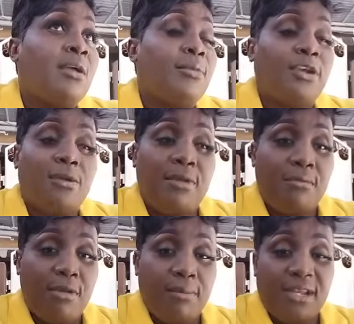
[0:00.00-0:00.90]
I don't
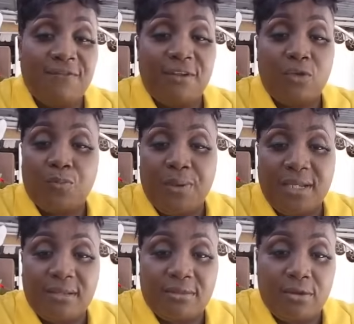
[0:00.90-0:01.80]
remember, I have to look
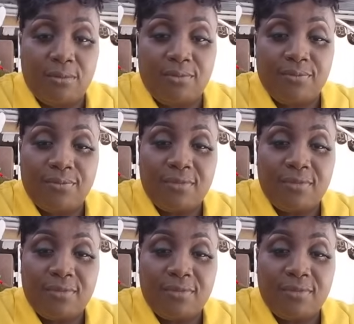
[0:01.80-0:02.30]
for something.